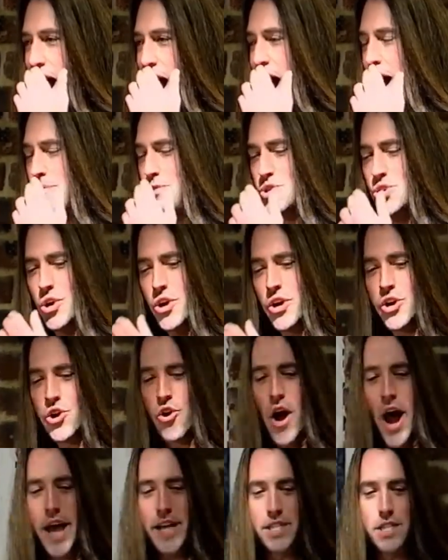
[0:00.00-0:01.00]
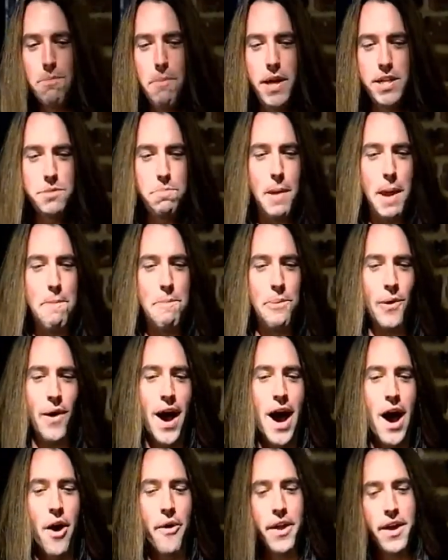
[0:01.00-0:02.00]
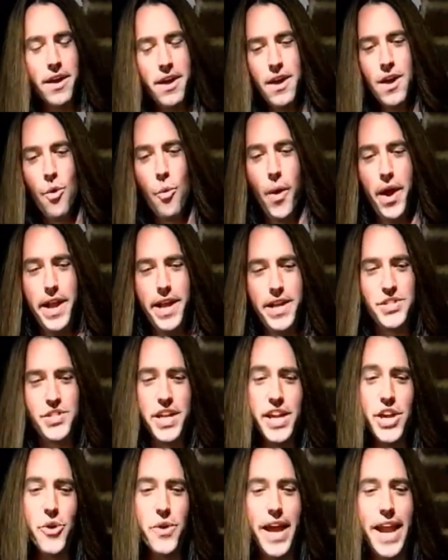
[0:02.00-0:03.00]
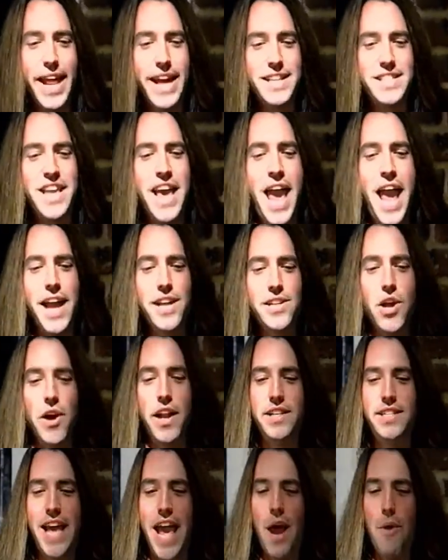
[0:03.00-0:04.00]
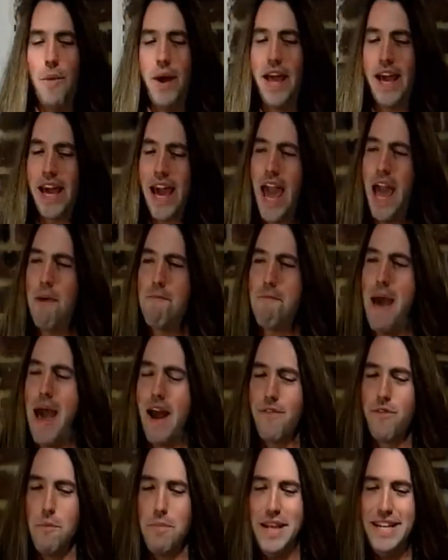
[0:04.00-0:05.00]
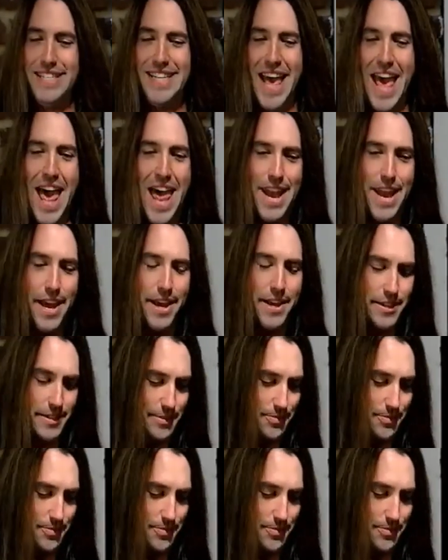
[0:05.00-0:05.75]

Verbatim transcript: I'm sure Christ must be proud witnessing you getting tanked on a day when he came back from the dead.